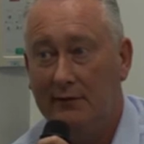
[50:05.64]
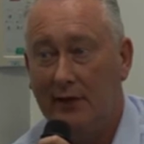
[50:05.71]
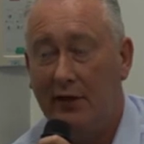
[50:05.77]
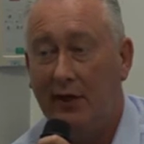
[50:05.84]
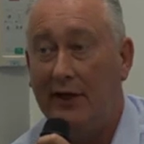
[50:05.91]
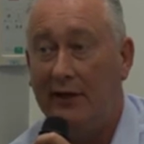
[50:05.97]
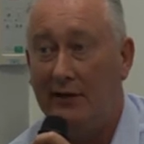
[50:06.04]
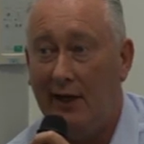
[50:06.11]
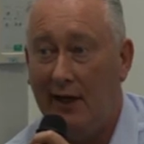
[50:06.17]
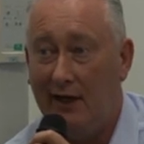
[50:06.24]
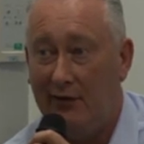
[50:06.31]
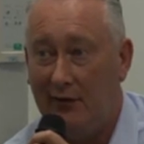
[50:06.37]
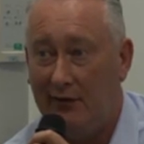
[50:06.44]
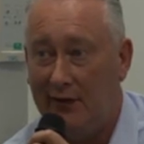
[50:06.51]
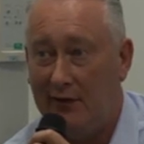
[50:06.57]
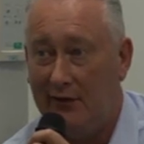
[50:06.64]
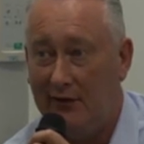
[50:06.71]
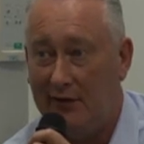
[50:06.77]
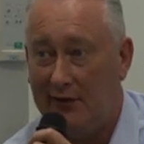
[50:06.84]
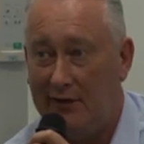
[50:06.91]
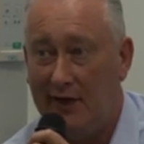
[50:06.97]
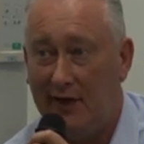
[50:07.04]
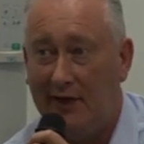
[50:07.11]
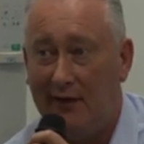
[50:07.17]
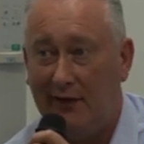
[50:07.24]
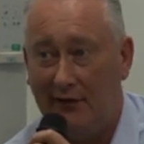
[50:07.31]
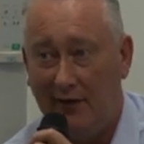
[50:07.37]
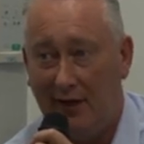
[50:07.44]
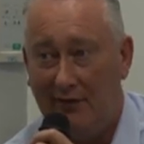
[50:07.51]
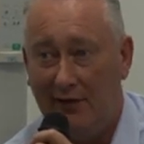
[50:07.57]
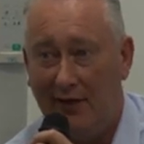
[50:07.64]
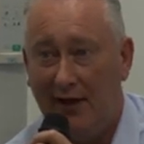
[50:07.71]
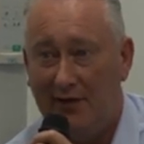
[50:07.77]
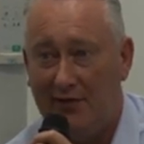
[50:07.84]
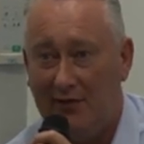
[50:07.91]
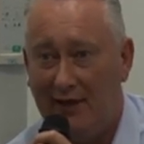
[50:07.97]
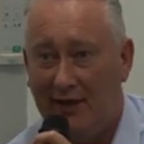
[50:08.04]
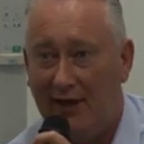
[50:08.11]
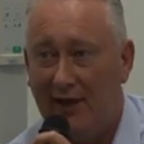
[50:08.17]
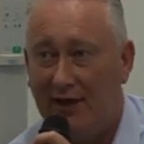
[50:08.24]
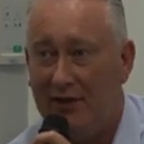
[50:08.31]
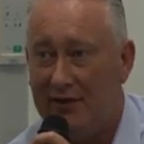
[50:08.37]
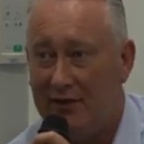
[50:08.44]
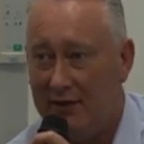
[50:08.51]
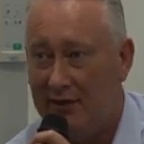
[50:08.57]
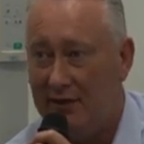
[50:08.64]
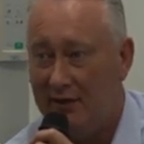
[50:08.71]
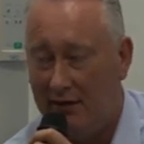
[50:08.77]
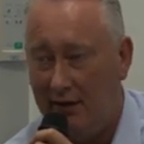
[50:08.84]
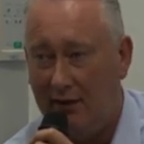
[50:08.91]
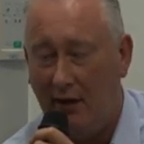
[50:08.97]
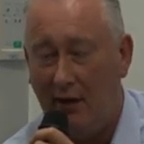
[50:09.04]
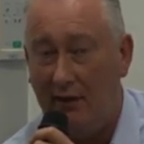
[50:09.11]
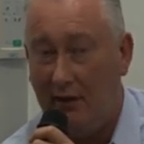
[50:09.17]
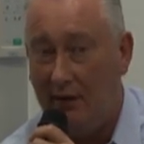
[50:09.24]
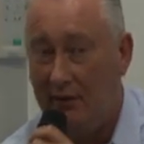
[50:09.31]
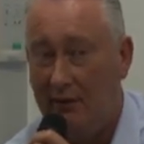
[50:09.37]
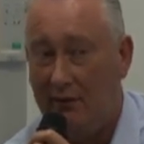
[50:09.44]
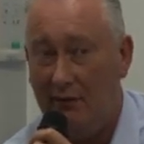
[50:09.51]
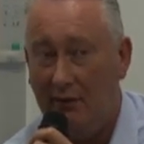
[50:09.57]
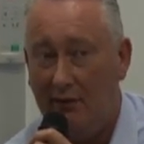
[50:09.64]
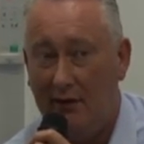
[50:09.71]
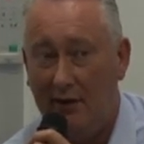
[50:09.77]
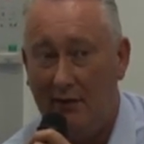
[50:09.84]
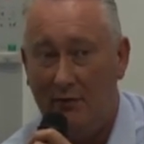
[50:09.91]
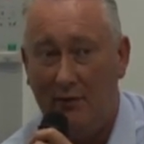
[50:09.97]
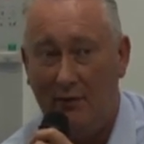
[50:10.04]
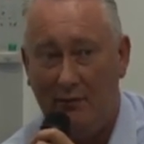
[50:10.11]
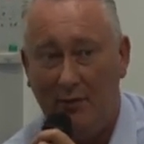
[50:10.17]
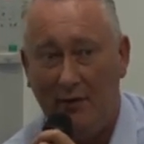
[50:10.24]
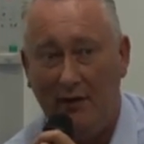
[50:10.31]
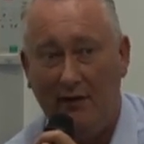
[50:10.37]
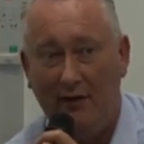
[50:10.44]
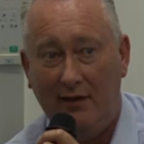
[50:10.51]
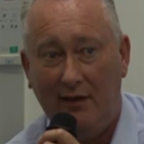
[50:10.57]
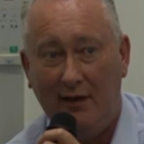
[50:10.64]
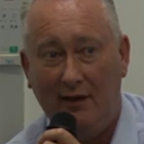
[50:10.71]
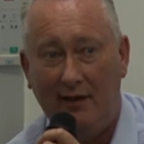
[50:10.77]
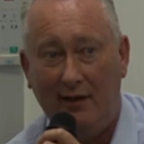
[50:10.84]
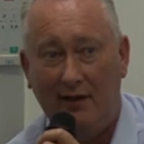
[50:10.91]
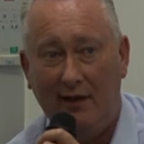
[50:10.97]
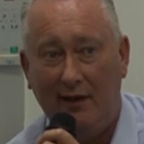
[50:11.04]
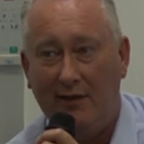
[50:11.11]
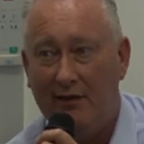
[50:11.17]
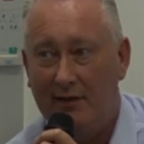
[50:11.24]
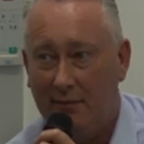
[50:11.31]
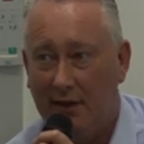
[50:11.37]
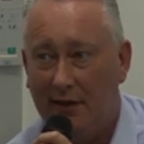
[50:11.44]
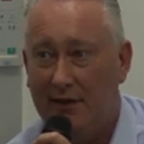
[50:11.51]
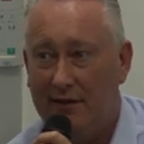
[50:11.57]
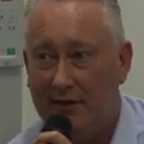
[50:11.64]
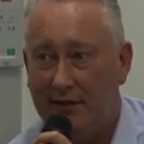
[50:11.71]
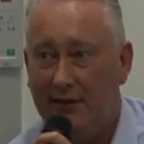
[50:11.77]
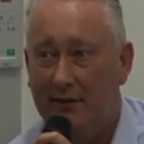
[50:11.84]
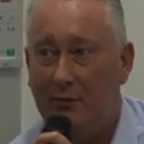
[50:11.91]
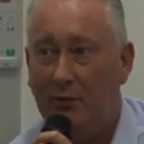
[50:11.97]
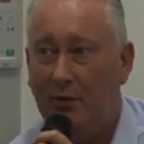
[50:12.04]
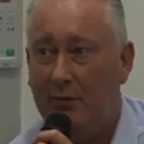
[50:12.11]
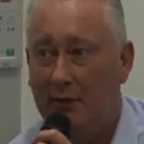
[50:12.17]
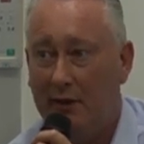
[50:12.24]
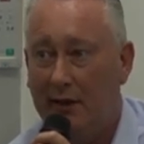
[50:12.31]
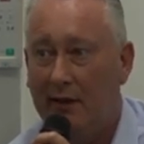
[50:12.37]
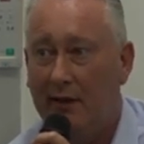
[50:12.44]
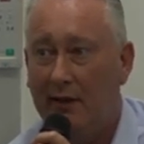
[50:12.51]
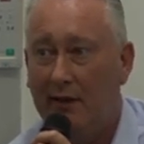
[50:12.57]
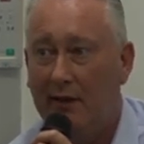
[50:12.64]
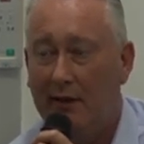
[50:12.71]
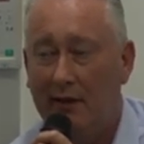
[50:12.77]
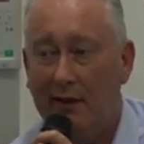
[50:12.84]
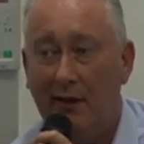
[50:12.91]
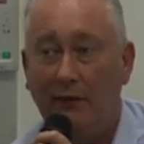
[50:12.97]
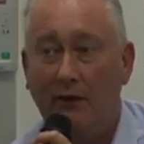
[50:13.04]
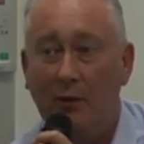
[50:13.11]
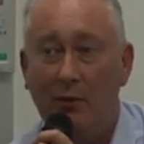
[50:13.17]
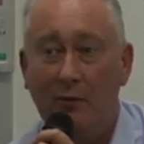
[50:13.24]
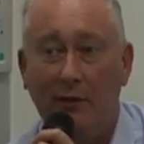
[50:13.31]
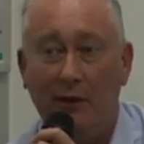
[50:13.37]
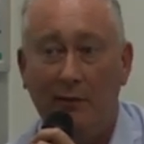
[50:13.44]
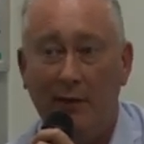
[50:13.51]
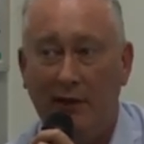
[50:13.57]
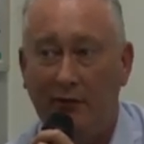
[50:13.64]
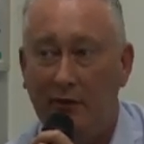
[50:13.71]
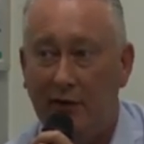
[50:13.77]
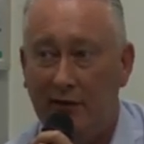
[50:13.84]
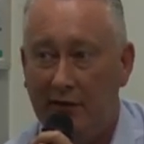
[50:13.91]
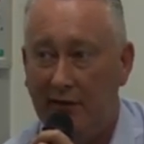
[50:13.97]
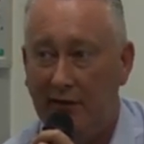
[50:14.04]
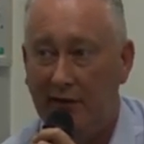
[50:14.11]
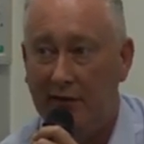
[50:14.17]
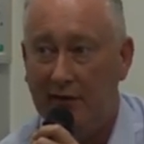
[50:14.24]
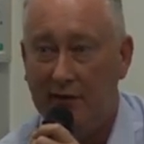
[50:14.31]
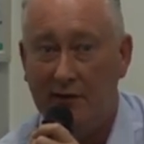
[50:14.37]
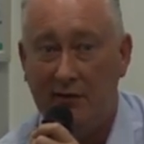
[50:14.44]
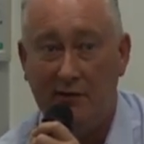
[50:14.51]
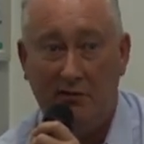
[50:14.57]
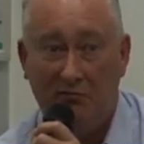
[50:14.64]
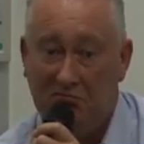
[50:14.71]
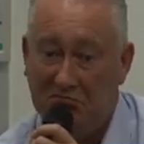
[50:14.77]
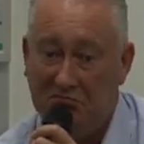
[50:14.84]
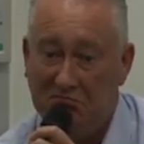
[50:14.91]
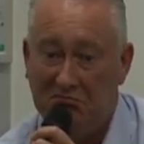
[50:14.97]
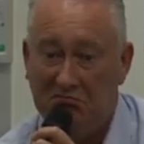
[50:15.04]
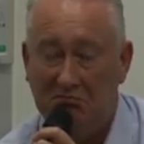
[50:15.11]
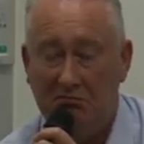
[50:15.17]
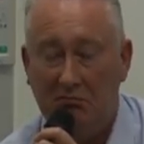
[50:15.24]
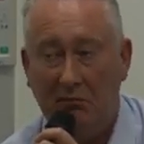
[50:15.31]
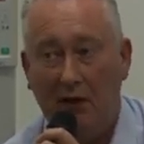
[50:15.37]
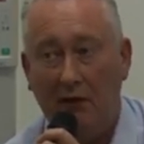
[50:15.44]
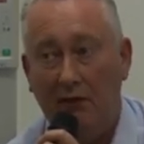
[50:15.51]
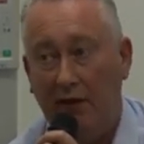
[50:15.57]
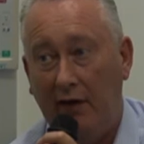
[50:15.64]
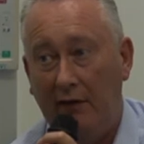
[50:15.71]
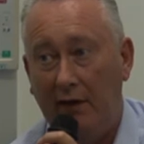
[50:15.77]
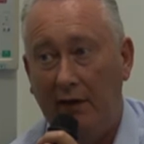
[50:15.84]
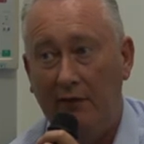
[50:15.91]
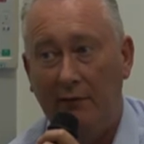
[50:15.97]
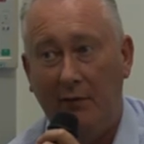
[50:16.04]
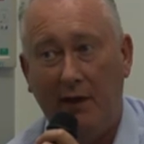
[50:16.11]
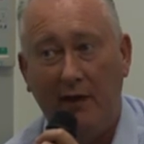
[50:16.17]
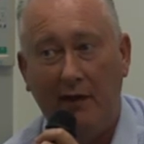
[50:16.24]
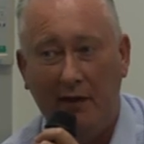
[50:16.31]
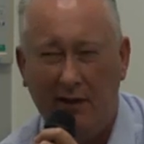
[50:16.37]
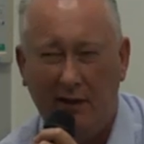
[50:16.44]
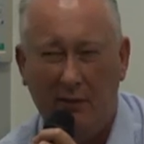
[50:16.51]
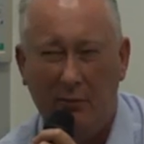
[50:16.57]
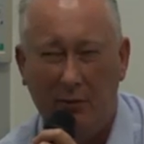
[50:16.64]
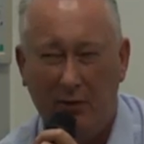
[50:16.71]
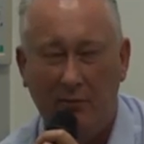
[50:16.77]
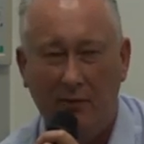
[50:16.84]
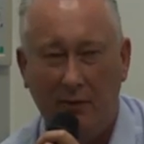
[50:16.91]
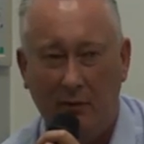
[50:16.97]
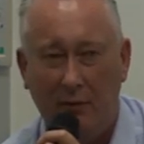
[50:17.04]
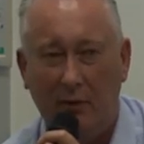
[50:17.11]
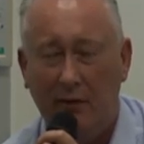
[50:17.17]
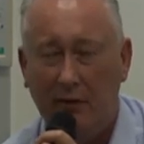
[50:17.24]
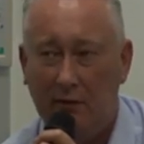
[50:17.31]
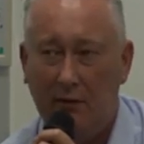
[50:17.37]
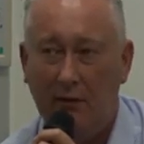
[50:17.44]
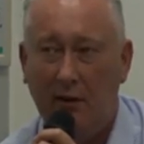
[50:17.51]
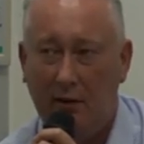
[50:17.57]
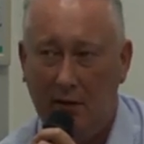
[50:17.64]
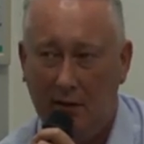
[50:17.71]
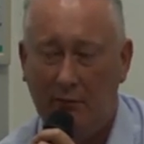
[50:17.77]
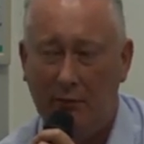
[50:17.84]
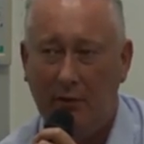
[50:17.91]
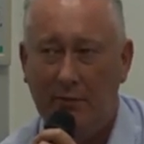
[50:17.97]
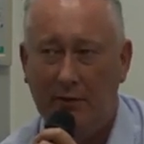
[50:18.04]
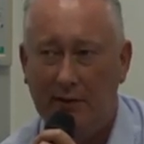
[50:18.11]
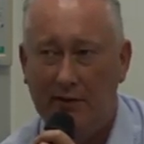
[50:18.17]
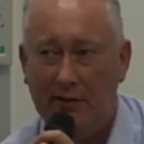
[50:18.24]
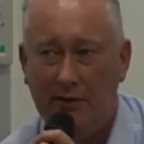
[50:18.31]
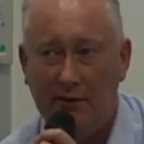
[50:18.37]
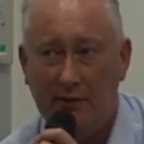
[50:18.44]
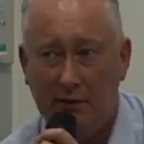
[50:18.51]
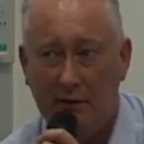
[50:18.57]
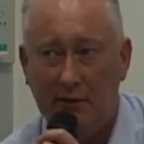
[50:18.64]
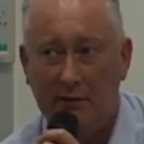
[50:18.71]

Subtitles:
And I don't know how long that's going to take because I haven't actually asked. I think there are a number of points in here that need to be considered properly. Now, if you want me to make rush decisions, fair enough, but I think you probably want a proper decision.